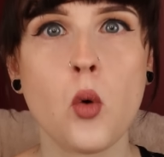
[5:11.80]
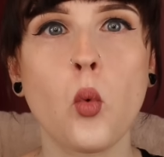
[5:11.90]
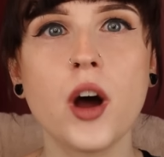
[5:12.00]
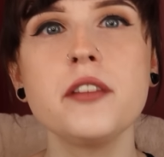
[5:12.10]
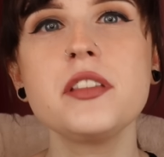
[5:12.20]

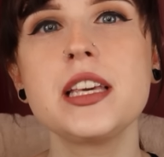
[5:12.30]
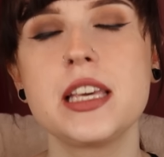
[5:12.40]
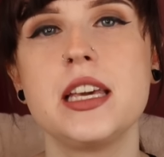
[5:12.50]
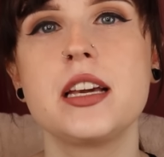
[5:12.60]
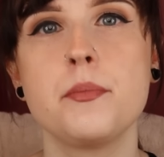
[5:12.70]
one of the
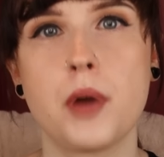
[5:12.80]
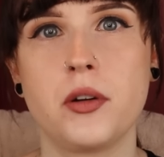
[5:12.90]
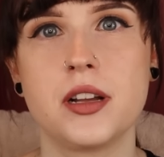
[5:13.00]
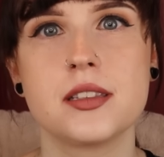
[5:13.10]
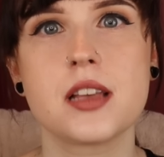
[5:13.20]
key
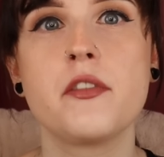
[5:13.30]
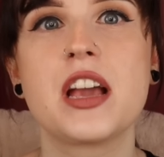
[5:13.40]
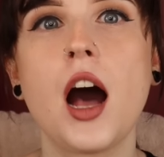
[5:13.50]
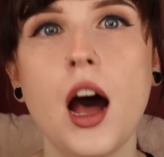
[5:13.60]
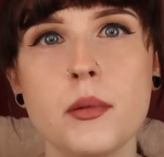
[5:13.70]
components of a
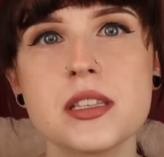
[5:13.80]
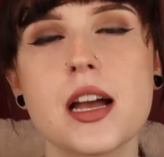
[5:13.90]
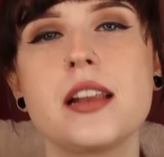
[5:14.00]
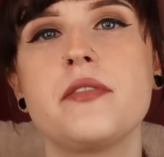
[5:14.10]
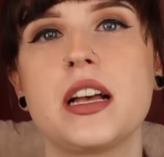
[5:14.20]

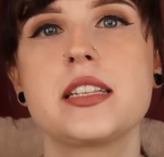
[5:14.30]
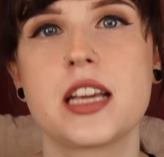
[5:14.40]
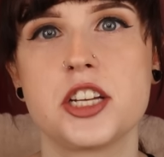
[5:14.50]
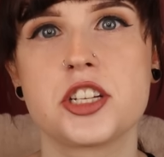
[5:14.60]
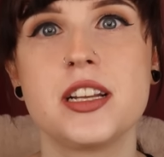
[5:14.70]
homicide
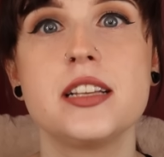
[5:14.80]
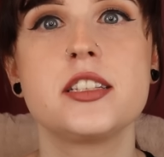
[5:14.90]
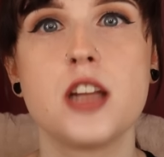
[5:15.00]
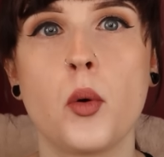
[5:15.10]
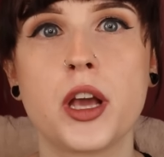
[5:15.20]
investigation is
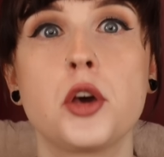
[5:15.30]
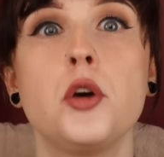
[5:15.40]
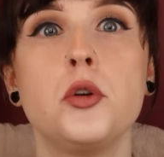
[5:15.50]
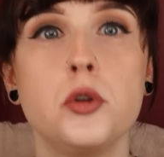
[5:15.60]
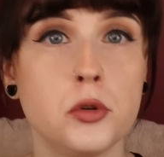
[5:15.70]
knowing
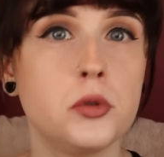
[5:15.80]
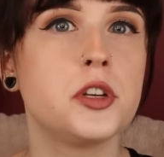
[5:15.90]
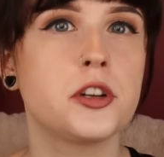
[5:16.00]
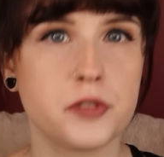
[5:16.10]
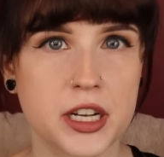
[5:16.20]
who
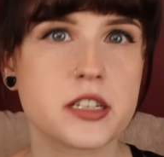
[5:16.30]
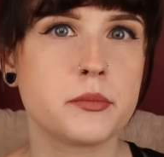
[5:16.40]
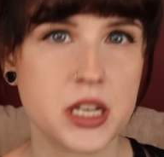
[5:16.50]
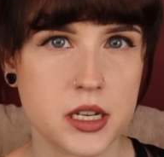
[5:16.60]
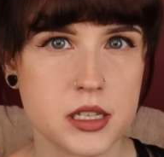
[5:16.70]
your
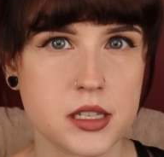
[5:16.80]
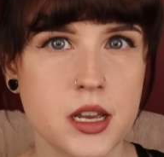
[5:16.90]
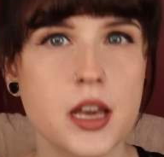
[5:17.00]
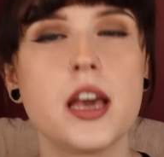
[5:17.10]
victim is.